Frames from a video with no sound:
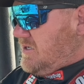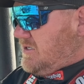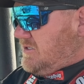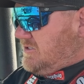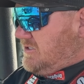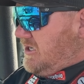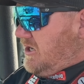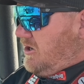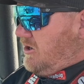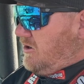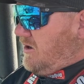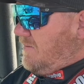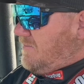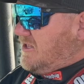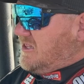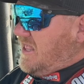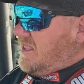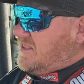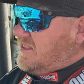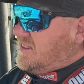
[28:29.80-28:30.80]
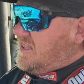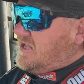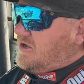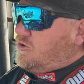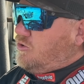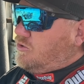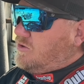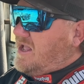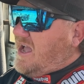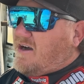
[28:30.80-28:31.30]
So I'm gonna let the thing
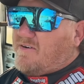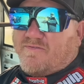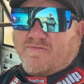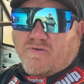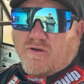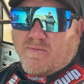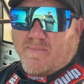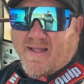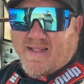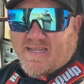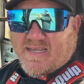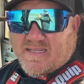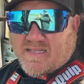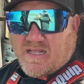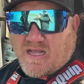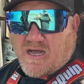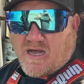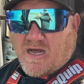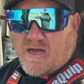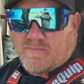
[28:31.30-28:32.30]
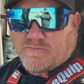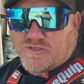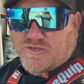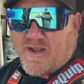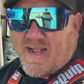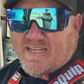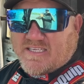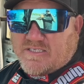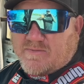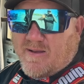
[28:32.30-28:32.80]
cool down for a minute.
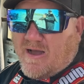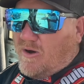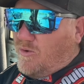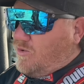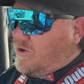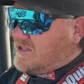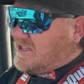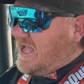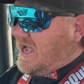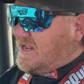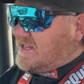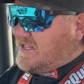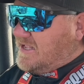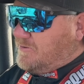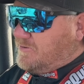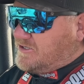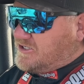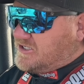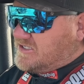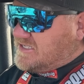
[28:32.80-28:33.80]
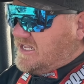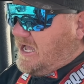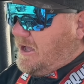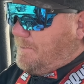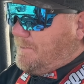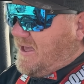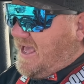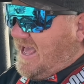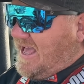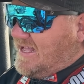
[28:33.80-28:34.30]
Trans about 190, which is not
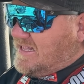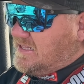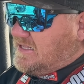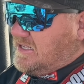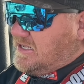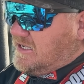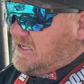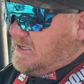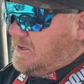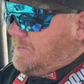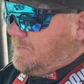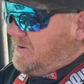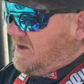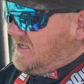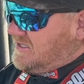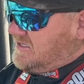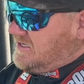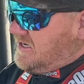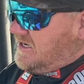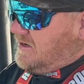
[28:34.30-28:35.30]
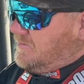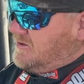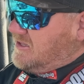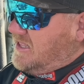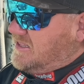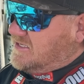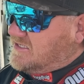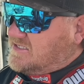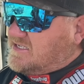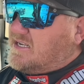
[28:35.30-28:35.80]
bad. But I'm gonna
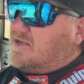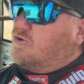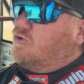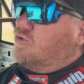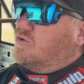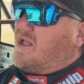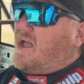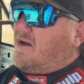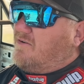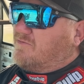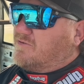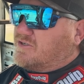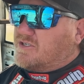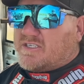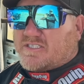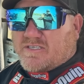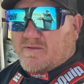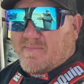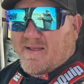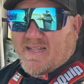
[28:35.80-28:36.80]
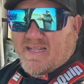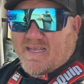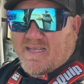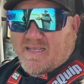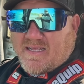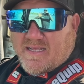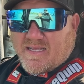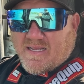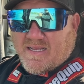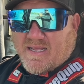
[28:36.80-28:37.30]
let this thing cool down for just a minute,
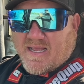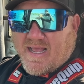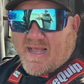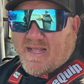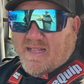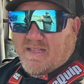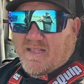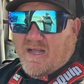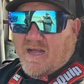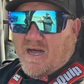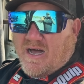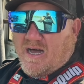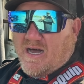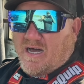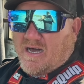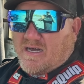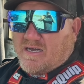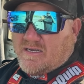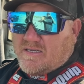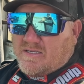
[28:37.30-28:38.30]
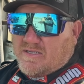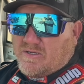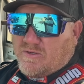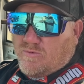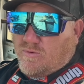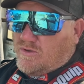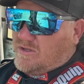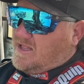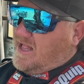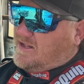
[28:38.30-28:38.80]
and
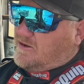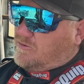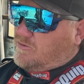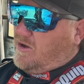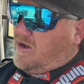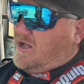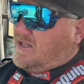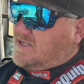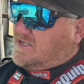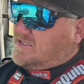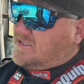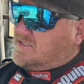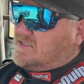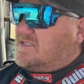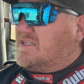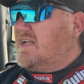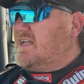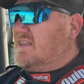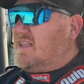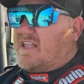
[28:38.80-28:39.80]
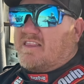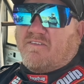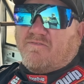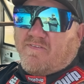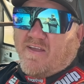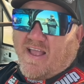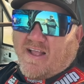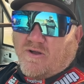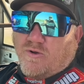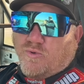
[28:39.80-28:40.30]
we'll let it run and let the
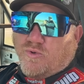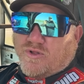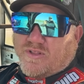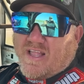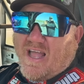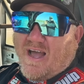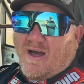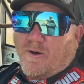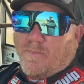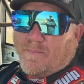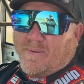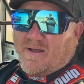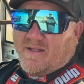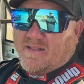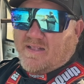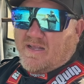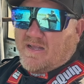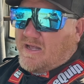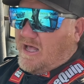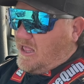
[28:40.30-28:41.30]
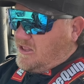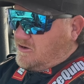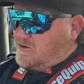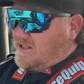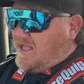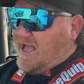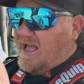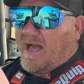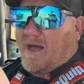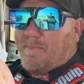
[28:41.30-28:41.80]
fan cool it down. But other than
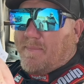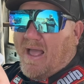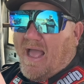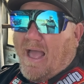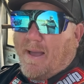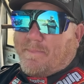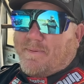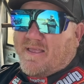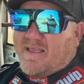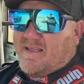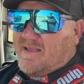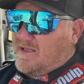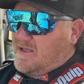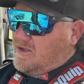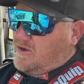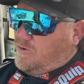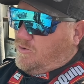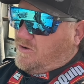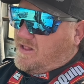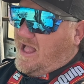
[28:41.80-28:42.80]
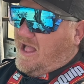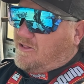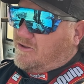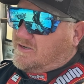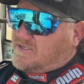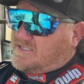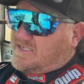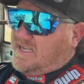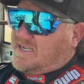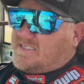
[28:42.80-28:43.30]
that, I'm happy. We're down to a
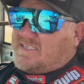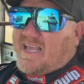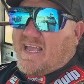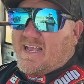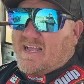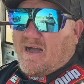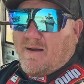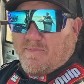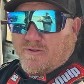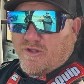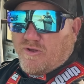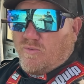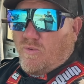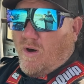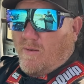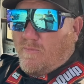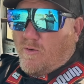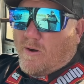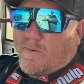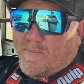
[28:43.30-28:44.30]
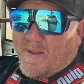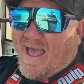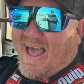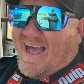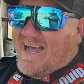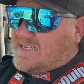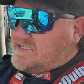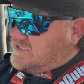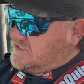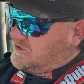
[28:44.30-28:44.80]
6.8. I'm gonna do one more
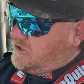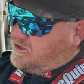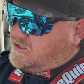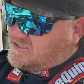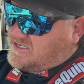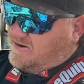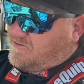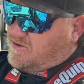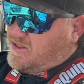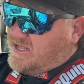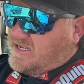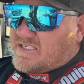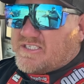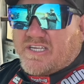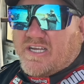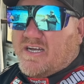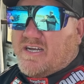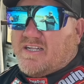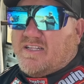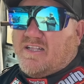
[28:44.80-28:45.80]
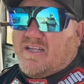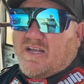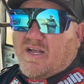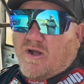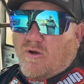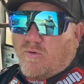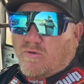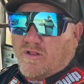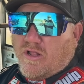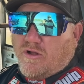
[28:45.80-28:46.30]
pass. As long as everything's good,
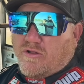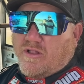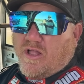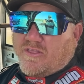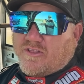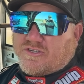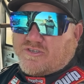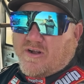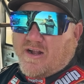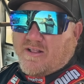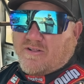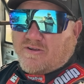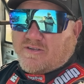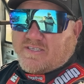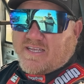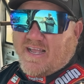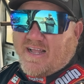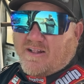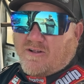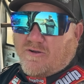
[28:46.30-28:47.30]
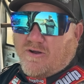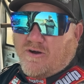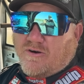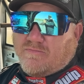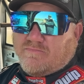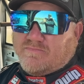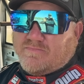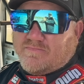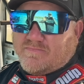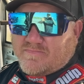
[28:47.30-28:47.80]
we're loading on the trailer and taking her home.
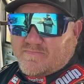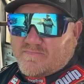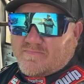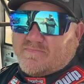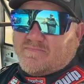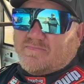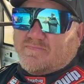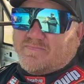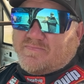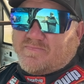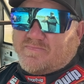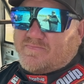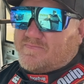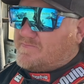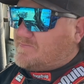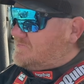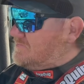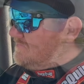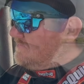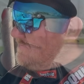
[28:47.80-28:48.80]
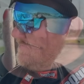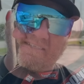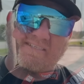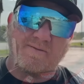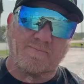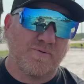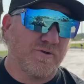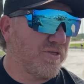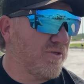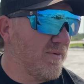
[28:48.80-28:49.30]
Pass
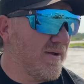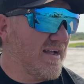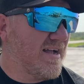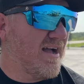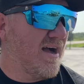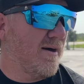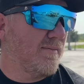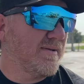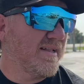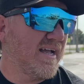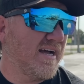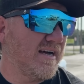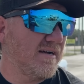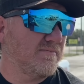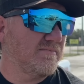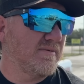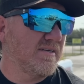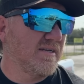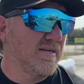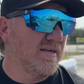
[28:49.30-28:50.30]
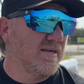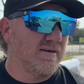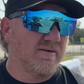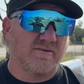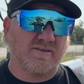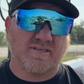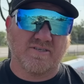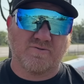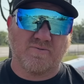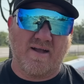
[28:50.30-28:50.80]
number 3 coming up. We
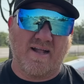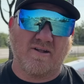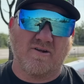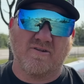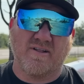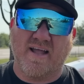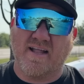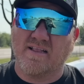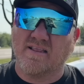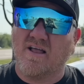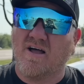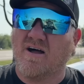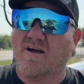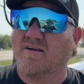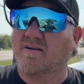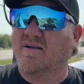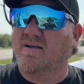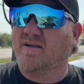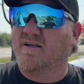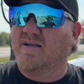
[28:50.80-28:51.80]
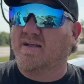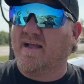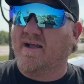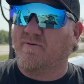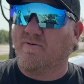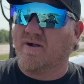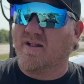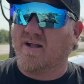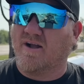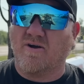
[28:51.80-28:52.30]
just ran our data log, and
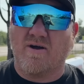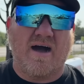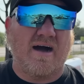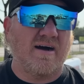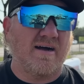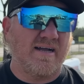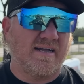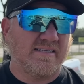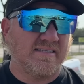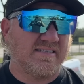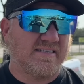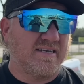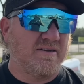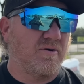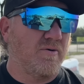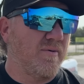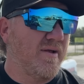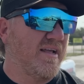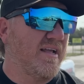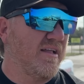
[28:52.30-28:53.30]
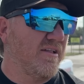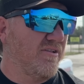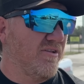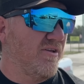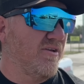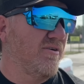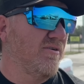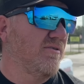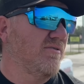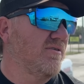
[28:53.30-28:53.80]
we're gonna go out and see what we can
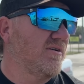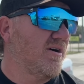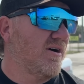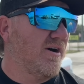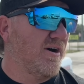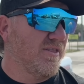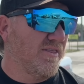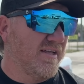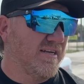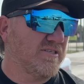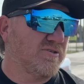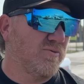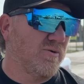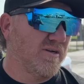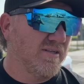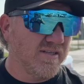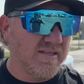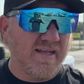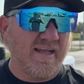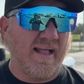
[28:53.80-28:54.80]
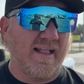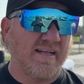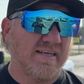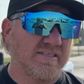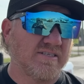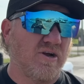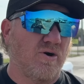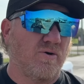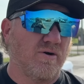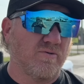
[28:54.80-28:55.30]
do on this one. It is
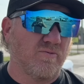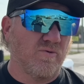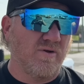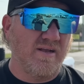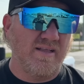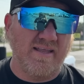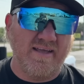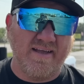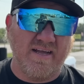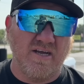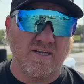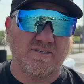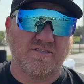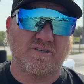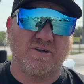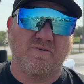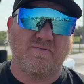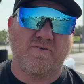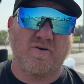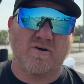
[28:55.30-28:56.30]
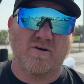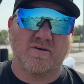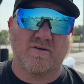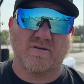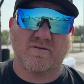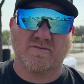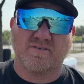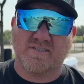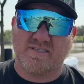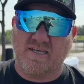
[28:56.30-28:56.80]
going really good so far.
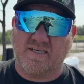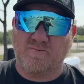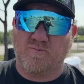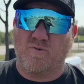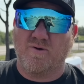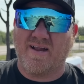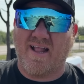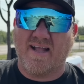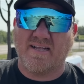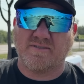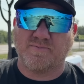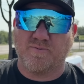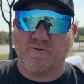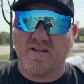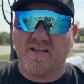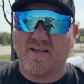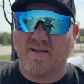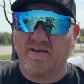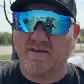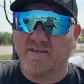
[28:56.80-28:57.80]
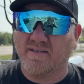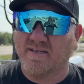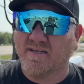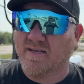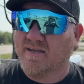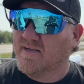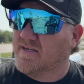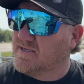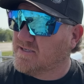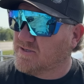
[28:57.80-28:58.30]
6.8 is pretty good.
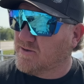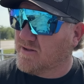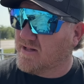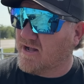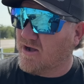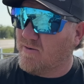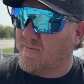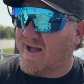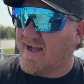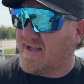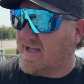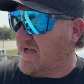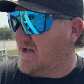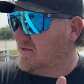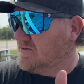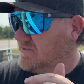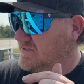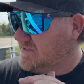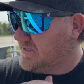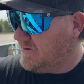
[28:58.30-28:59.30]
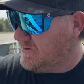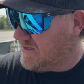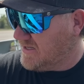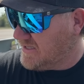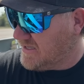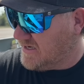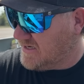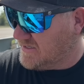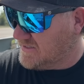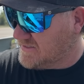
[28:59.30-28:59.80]
So we're gonna go back out, see what it
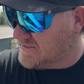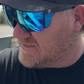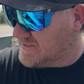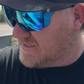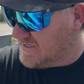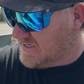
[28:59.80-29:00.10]
does.